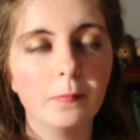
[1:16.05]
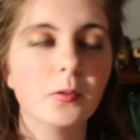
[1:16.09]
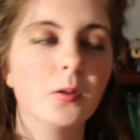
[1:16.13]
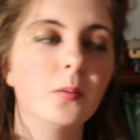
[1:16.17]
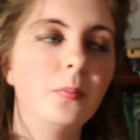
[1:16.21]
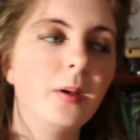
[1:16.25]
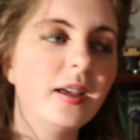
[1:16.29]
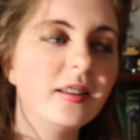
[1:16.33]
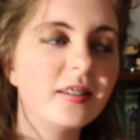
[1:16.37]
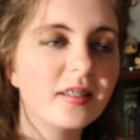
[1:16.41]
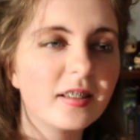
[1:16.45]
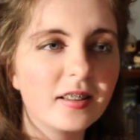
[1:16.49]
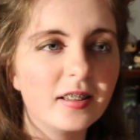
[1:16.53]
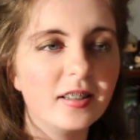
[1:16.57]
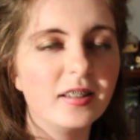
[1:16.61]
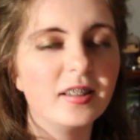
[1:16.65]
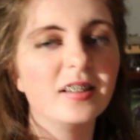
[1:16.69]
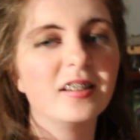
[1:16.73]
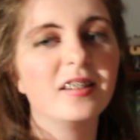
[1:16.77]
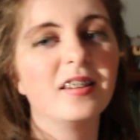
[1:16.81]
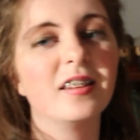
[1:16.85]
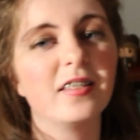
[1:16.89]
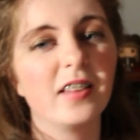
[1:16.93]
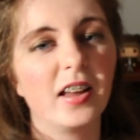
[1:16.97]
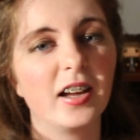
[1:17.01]
So basically
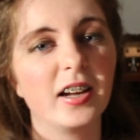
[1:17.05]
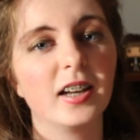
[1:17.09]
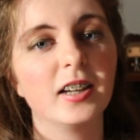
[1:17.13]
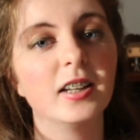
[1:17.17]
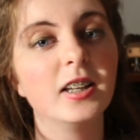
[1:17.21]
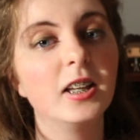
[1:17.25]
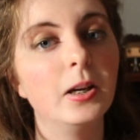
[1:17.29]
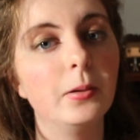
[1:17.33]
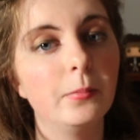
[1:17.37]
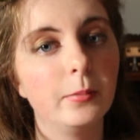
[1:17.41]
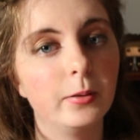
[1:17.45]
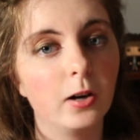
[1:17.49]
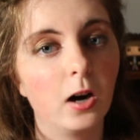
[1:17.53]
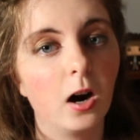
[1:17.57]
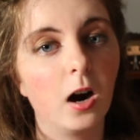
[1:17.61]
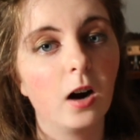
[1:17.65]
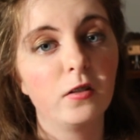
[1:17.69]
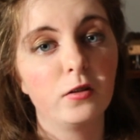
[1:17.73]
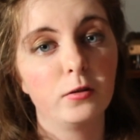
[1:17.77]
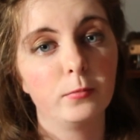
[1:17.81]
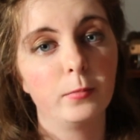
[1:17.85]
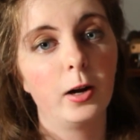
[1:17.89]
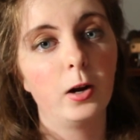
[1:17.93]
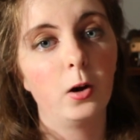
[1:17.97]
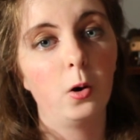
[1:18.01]
this is like a TBR
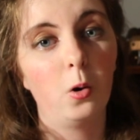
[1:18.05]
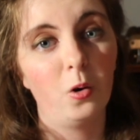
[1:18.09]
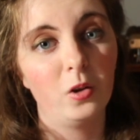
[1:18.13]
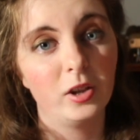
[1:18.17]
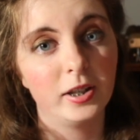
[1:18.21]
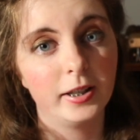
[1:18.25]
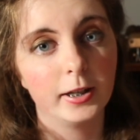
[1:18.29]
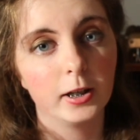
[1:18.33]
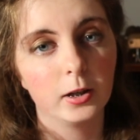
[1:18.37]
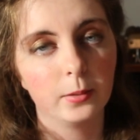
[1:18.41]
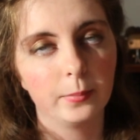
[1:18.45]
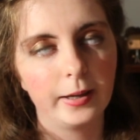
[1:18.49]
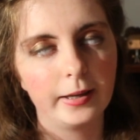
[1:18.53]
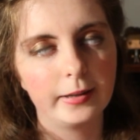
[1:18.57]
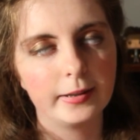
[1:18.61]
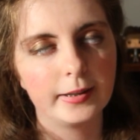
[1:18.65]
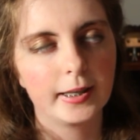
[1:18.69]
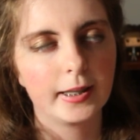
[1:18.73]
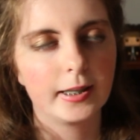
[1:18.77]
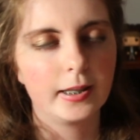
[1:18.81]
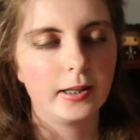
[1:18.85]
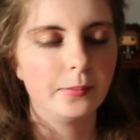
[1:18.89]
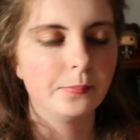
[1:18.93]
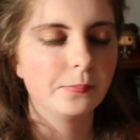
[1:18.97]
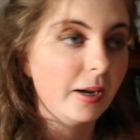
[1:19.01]
for my whole year
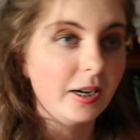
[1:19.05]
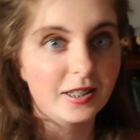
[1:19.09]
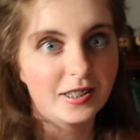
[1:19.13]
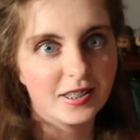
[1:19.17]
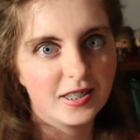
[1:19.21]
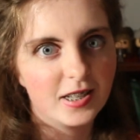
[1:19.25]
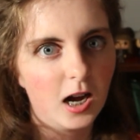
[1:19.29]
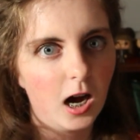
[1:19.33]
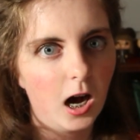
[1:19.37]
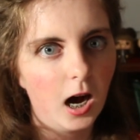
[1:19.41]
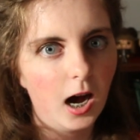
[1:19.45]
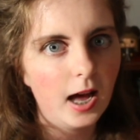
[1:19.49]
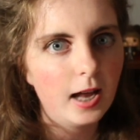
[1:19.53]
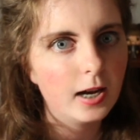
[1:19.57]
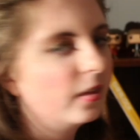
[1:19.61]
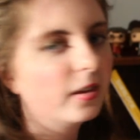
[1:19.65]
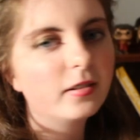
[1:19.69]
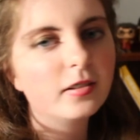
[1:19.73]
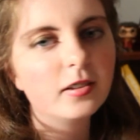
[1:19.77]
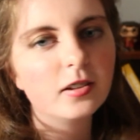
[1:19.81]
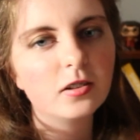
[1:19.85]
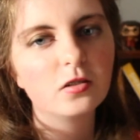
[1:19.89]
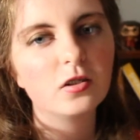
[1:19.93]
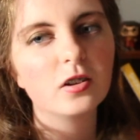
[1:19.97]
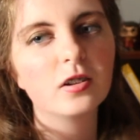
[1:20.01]
basically, but it's not.
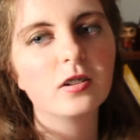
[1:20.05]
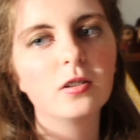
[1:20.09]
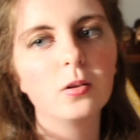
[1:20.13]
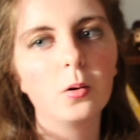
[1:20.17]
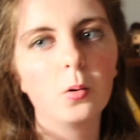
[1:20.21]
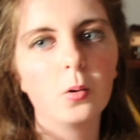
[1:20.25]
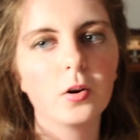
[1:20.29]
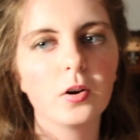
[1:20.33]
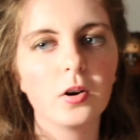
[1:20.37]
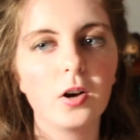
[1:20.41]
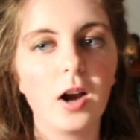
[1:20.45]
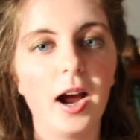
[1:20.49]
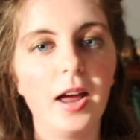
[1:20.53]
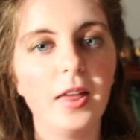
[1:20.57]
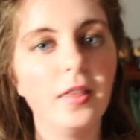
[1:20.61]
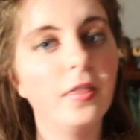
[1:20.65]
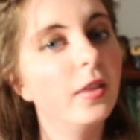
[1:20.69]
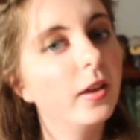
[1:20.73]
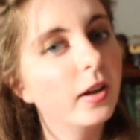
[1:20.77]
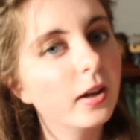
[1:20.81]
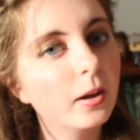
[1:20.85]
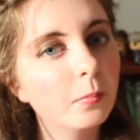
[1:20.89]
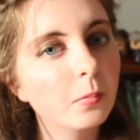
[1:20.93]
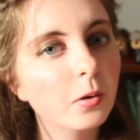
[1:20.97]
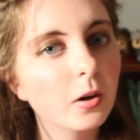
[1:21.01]
This is just the order I
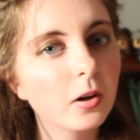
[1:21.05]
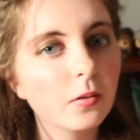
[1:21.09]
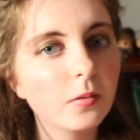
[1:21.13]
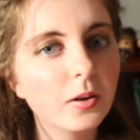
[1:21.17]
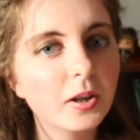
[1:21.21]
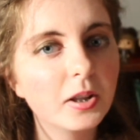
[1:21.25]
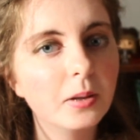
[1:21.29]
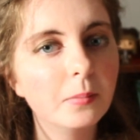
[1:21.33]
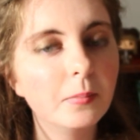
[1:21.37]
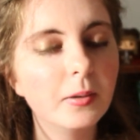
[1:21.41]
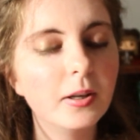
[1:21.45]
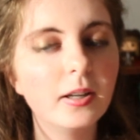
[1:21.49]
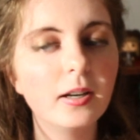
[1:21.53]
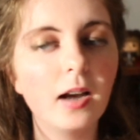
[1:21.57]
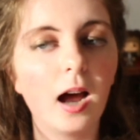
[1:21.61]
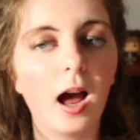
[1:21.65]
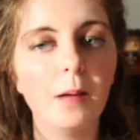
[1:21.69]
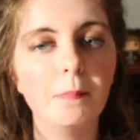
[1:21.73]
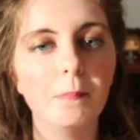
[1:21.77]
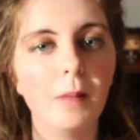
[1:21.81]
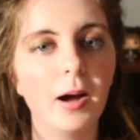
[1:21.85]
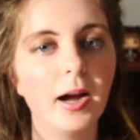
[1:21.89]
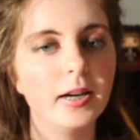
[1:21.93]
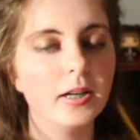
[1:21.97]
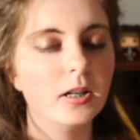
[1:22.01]
think I'm gonna read them in. I
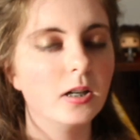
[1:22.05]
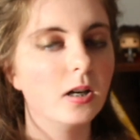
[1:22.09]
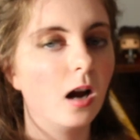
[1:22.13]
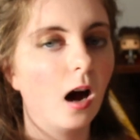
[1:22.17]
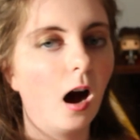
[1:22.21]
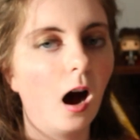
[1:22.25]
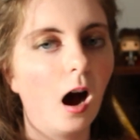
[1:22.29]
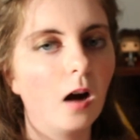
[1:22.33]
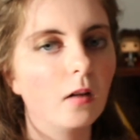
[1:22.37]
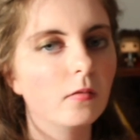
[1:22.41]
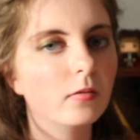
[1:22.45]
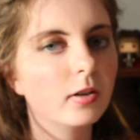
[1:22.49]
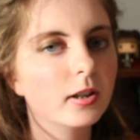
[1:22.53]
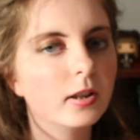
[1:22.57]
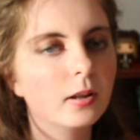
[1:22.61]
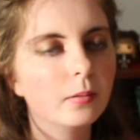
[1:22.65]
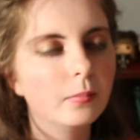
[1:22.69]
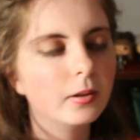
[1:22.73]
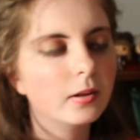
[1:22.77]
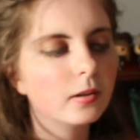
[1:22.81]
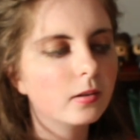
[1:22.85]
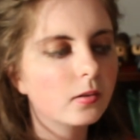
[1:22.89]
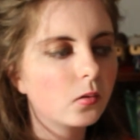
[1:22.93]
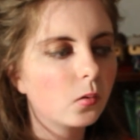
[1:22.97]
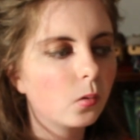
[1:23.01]
might not read them
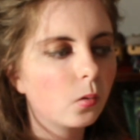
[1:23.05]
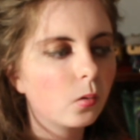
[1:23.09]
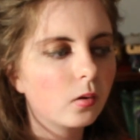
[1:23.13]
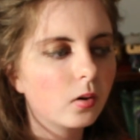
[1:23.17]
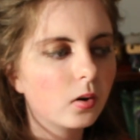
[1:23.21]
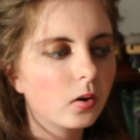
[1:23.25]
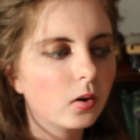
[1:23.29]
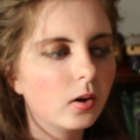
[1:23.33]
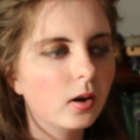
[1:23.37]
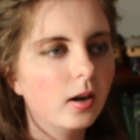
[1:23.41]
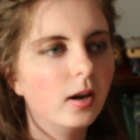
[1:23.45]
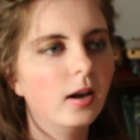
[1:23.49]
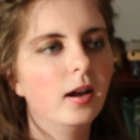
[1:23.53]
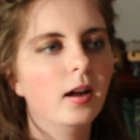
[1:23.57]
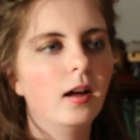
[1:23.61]
in this order.